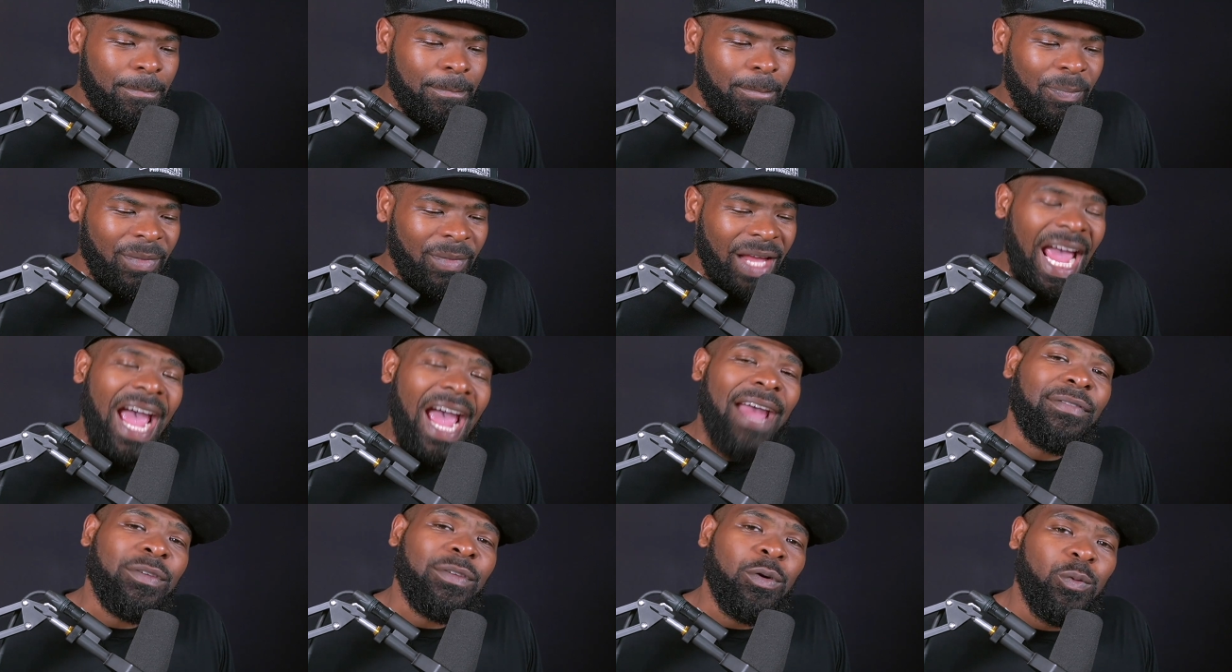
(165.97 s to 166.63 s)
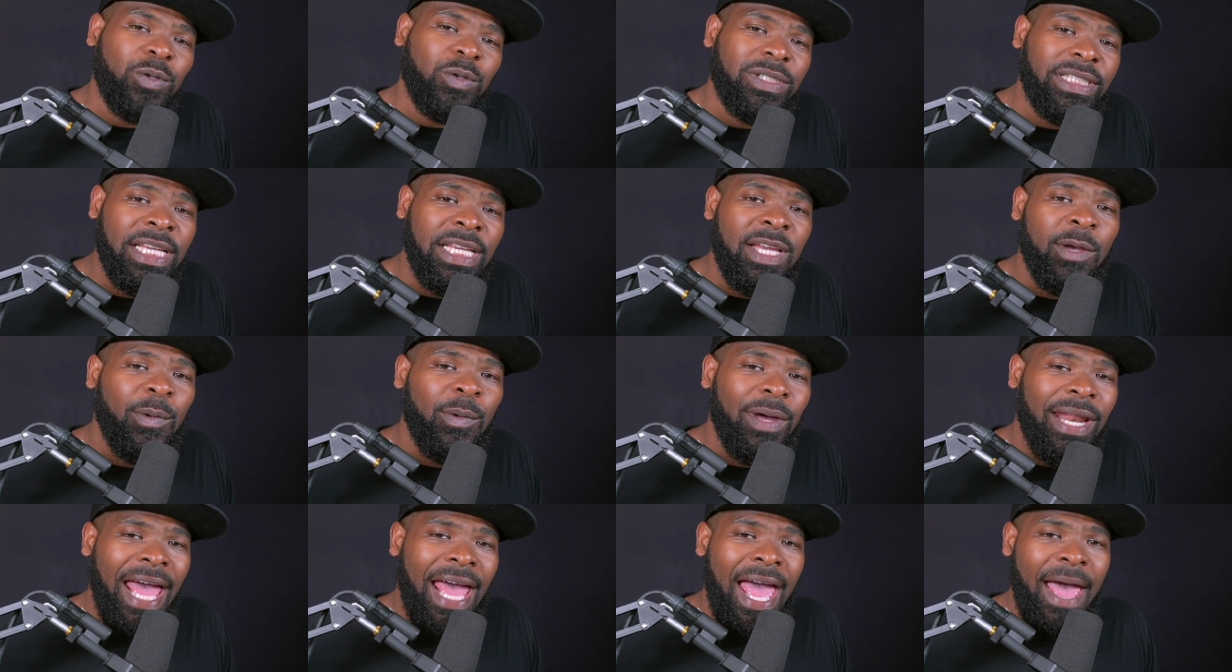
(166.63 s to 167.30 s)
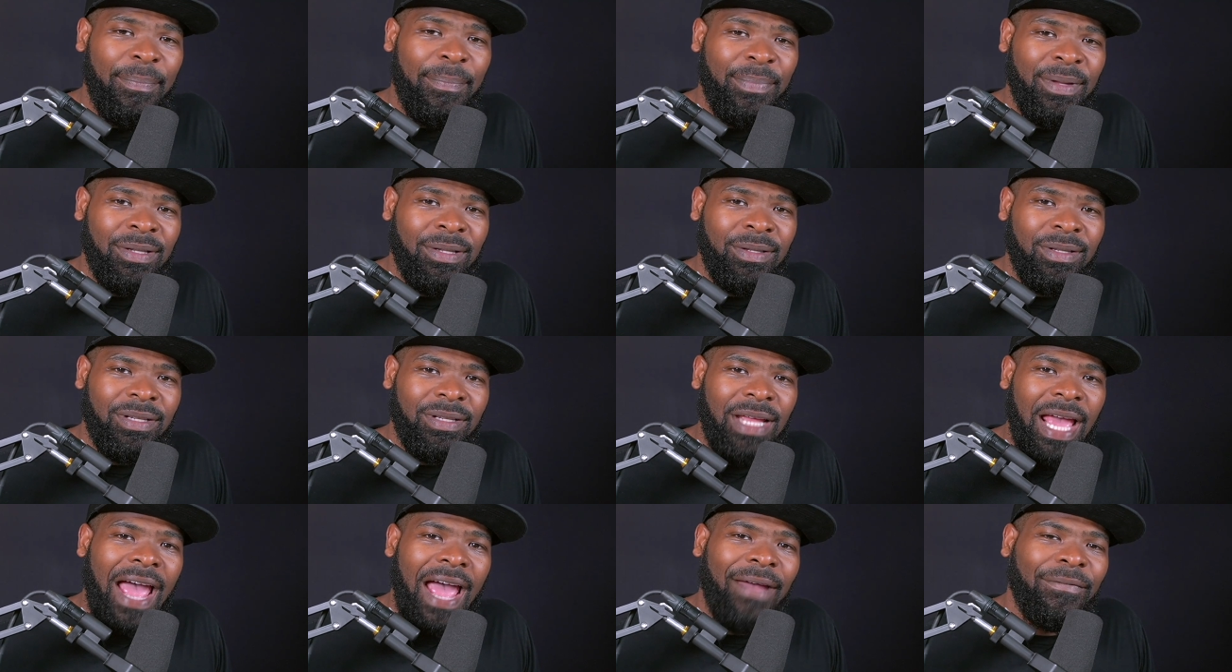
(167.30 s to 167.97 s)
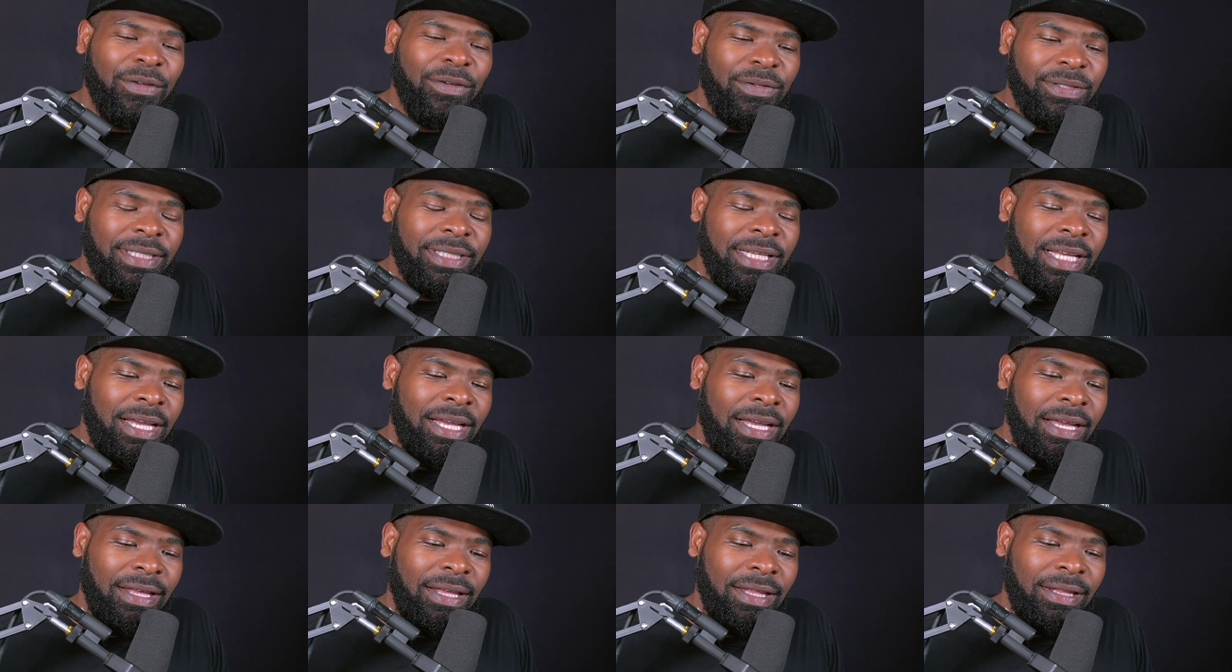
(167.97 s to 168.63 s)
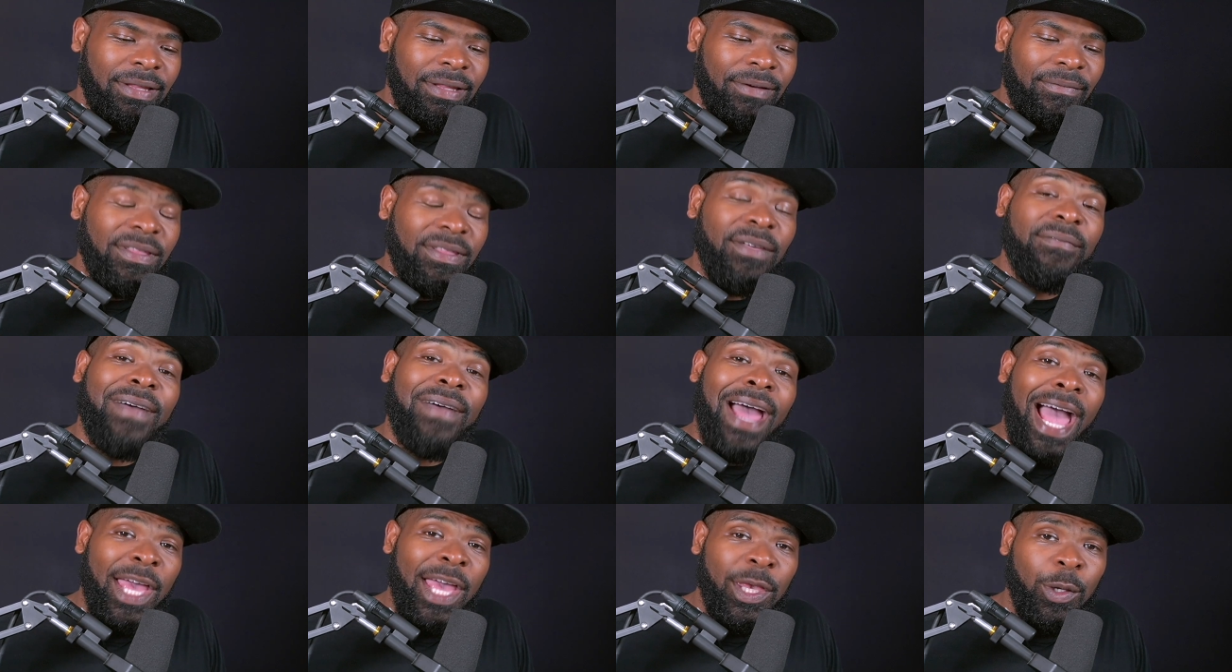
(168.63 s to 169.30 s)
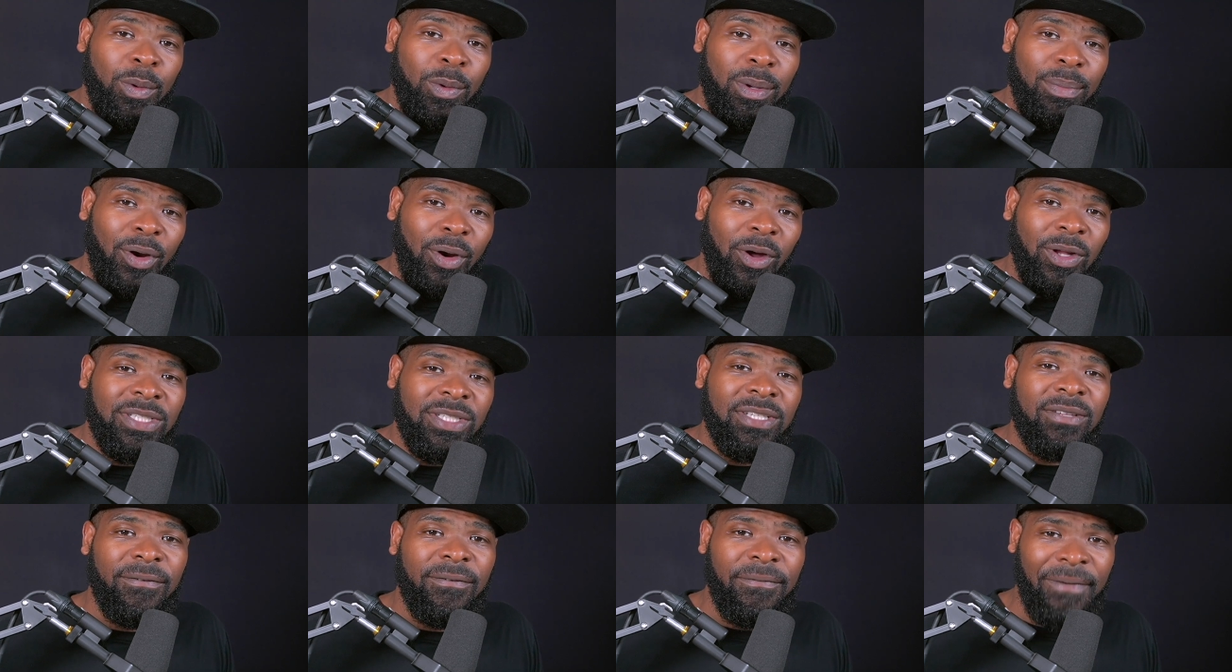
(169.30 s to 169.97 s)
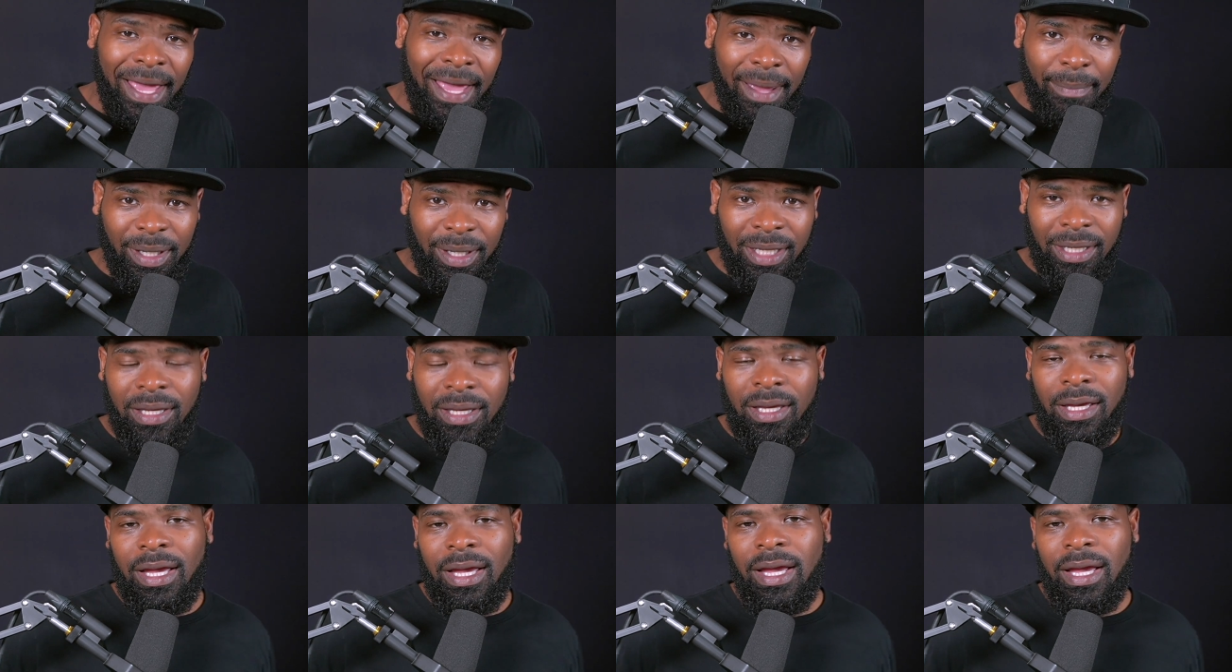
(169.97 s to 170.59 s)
after seeing what happened, after seeing the value it brought to the family,